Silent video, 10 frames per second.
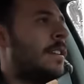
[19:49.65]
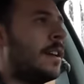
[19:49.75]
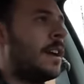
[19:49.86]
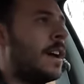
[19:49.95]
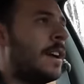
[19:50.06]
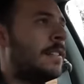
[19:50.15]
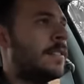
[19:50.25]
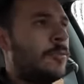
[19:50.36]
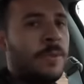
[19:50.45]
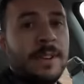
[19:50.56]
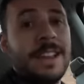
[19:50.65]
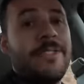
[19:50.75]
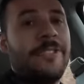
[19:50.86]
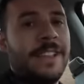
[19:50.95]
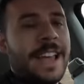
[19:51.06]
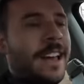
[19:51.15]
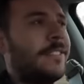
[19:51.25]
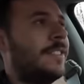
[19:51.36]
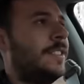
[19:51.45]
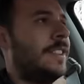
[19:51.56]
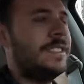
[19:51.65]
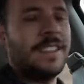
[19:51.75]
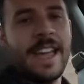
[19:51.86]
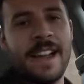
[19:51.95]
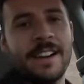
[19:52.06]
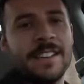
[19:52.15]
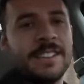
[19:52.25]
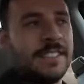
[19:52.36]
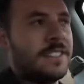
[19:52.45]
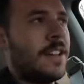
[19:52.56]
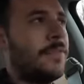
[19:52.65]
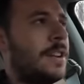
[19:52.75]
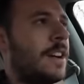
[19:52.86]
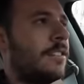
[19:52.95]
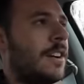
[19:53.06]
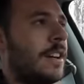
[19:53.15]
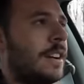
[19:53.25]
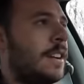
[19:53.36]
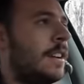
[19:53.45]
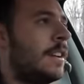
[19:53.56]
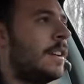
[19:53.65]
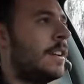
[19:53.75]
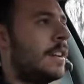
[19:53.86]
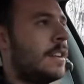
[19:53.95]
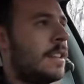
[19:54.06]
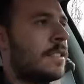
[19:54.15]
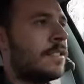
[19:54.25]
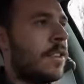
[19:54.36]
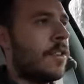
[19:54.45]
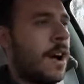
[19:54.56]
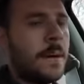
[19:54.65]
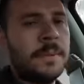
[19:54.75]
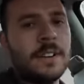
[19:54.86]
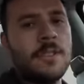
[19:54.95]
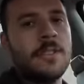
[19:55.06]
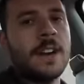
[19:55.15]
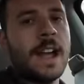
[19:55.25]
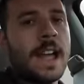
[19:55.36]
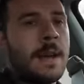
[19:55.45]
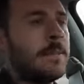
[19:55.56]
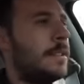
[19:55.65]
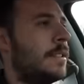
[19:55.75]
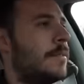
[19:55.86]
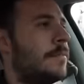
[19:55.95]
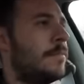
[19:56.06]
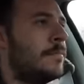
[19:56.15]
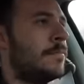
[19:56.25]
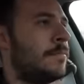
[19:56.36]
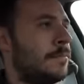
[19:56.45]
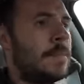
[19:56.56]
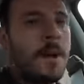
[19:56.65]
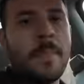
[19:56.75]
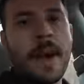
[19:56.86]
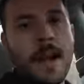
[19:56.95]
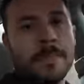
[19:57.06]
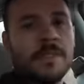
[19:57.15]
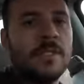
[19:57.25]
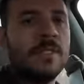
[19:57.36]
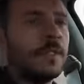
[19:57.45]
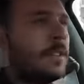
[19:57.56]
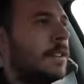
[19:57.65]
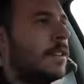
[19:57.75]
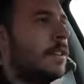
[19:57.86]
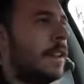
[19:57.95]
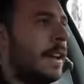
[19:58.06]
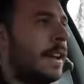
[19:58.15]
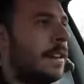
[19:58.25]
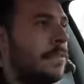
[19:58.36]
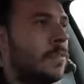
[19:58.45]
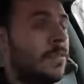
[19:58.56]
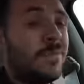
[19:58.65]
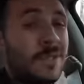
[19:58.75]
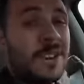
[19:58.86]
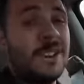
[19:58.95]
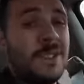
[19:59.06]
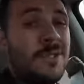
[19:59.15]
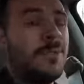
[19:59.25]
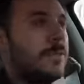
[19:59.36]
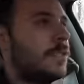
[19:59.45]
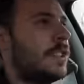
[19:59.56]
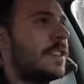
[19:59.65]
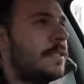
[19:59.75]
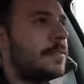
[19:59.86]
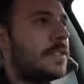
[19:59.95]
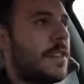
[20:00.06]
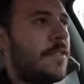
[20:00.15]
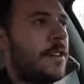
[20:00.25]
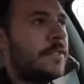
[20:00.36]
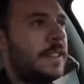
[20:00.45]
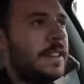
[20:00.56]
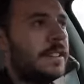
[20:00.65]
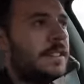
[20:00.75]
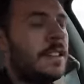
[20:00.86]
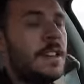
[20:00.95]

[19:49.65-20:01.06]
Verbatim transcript: Uh, we definitely have a list of errands and stuff we gotta run. So I'm gonna go grab my pops and we're gonna go check some stuff off the list.